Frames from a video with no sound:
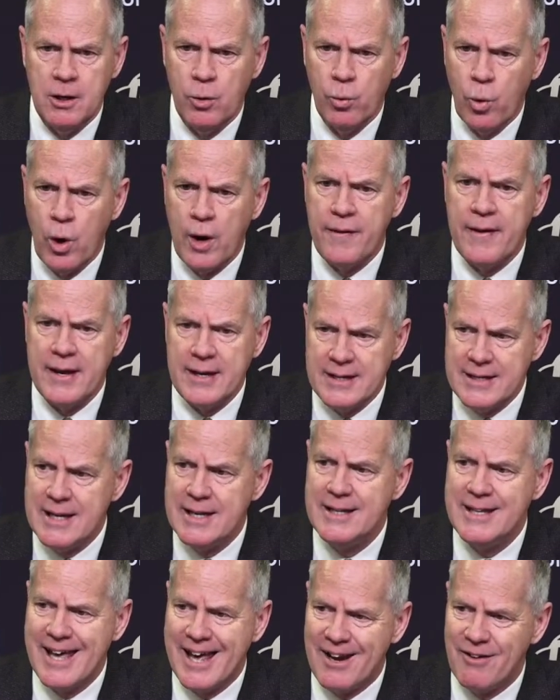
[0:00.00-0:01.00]
when they
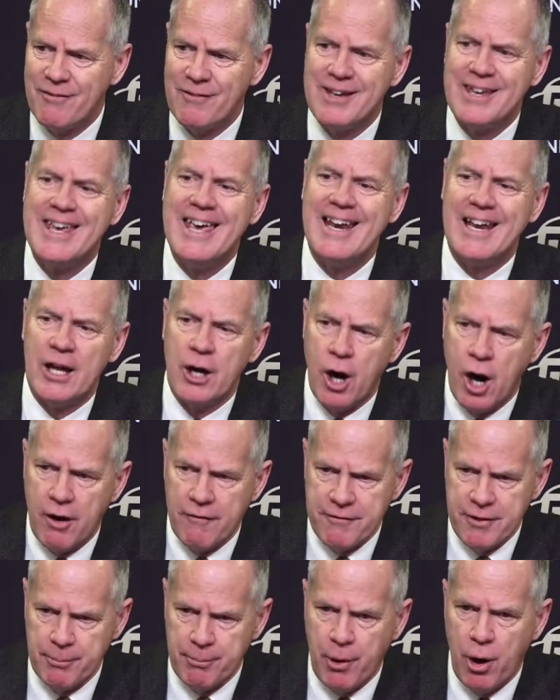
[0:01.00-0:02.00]
did that of getting
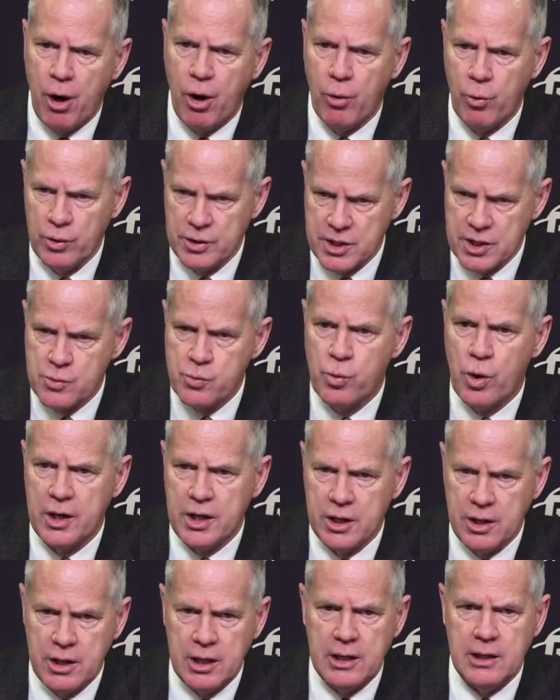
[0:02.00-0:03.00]
off the ball, which is
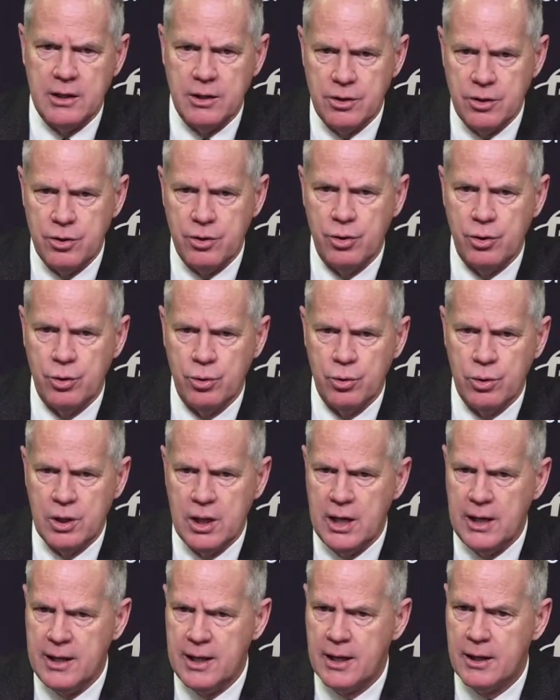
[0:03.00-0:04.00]
what you need to do.
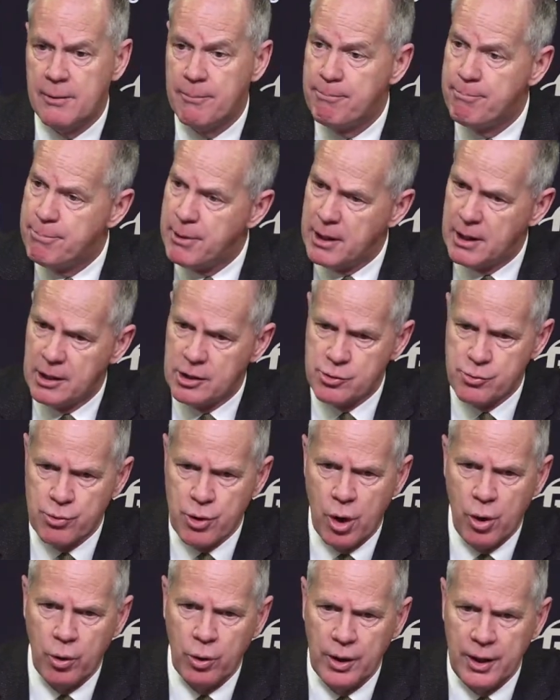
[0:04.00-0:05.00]
And then the big is
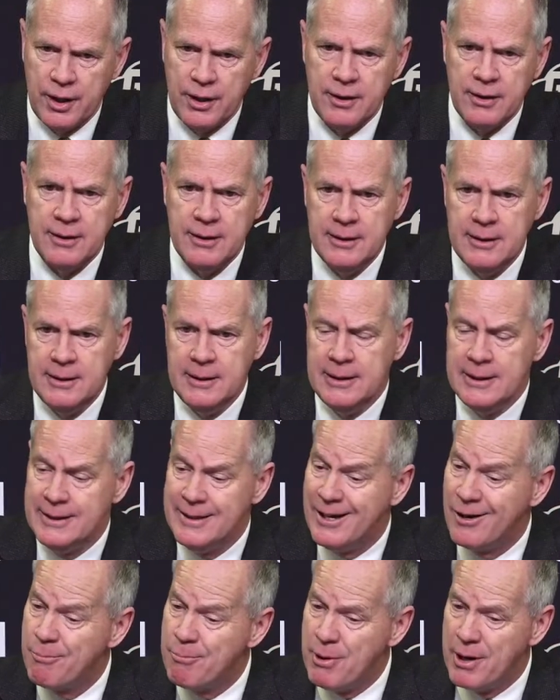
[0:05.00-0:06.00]
rolling,
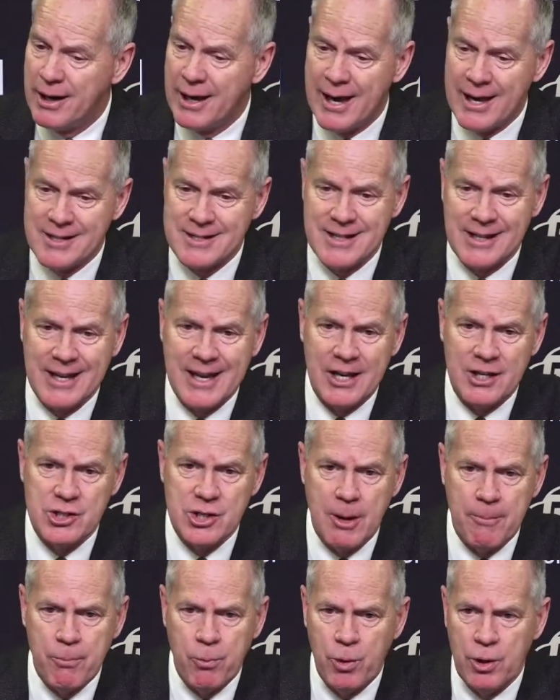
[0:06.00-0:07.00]
their big has to
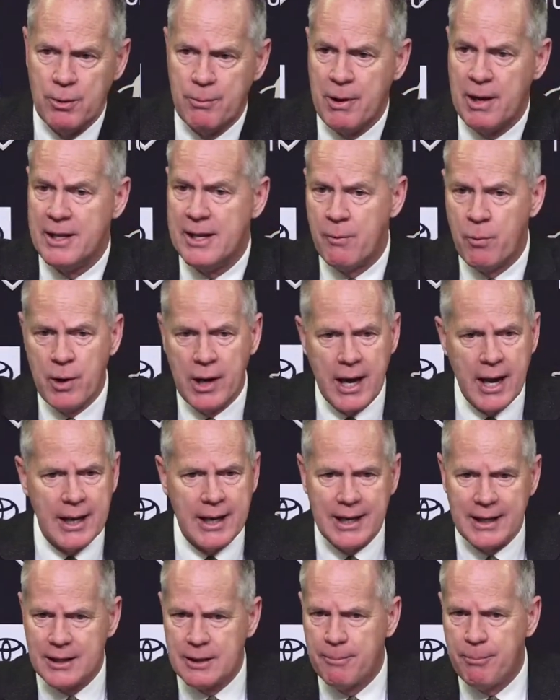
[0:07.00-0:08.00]
catch up with them, and then we got
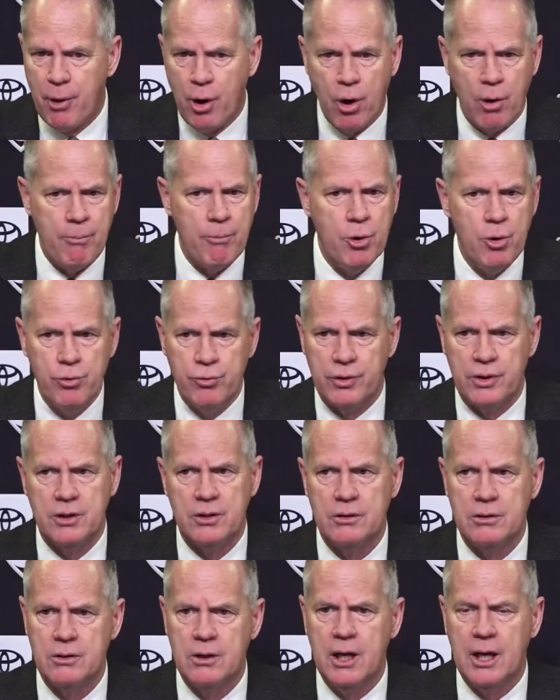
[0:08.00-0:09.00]
to get the ball
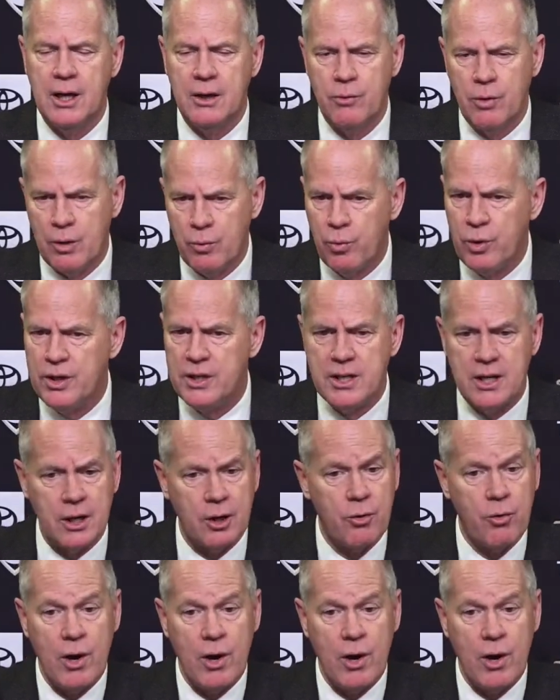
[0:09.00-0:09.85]
moving. And we did a